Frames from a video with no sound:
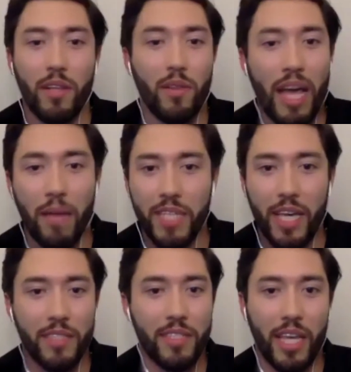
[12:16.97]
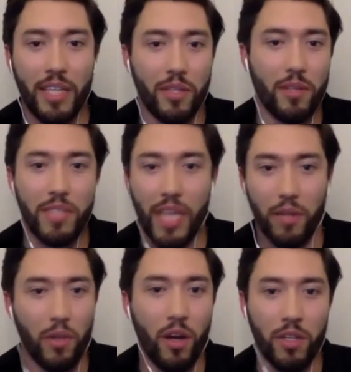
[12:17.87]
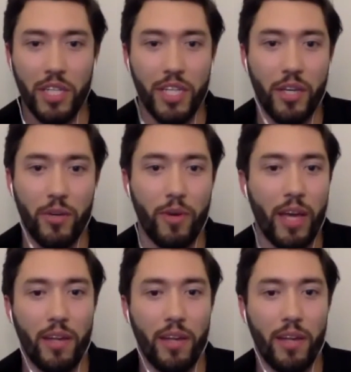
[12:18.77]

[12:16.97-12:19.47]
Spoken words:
lab tests take long to do, and